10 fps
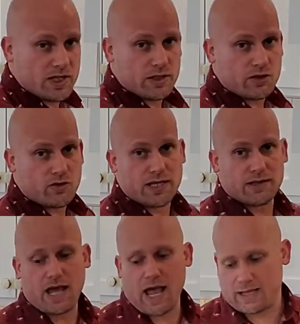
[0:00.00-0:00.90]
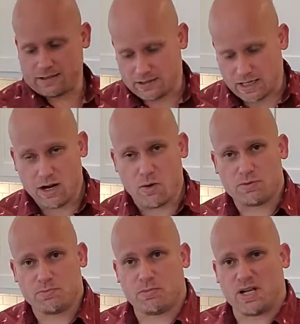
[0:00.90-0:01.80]
hit the tray last. I
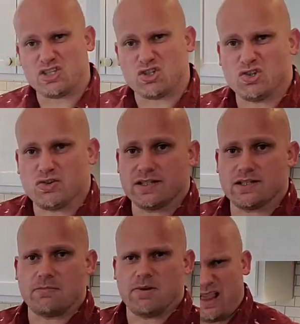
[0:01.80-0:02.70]
always put my stirred drinks up